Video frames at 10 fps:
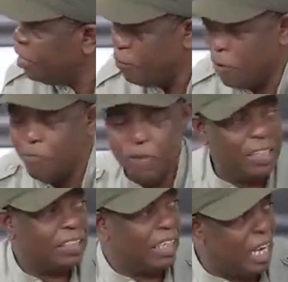from
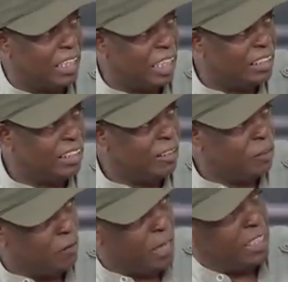France and others,
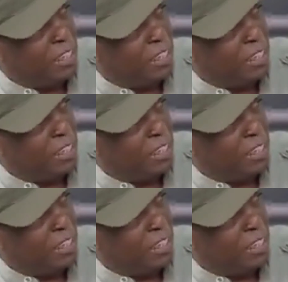to fight the